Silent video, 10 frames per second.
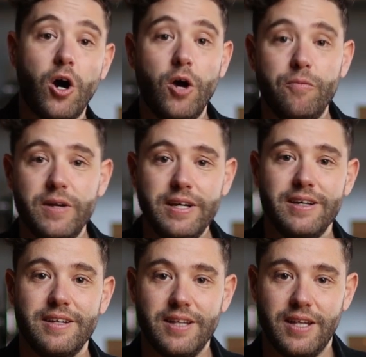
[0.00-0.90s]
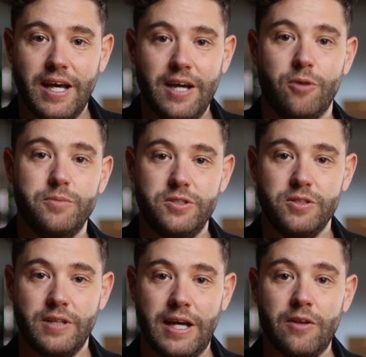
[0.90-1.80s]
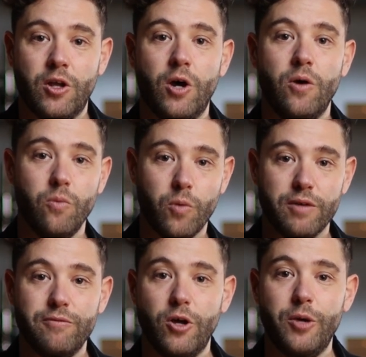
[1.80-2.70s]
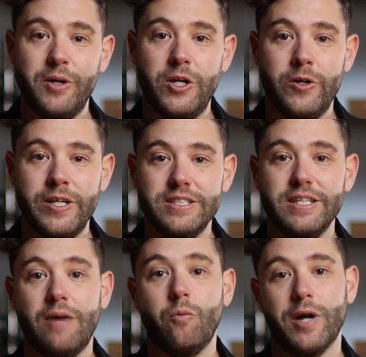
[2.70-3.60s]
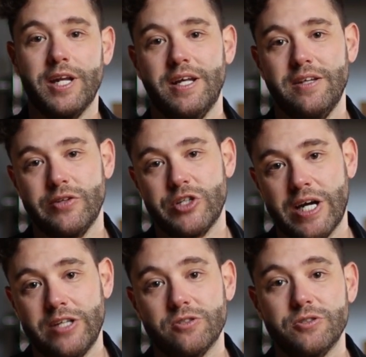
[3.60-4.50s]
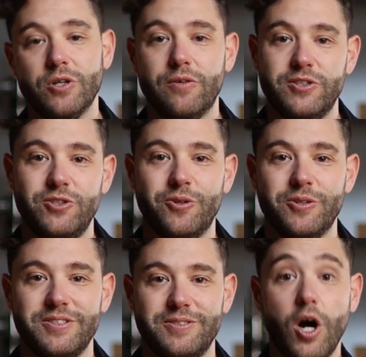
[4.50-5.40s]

Hopefully that helps you now know what a flow meter is and when you need to change or service yours.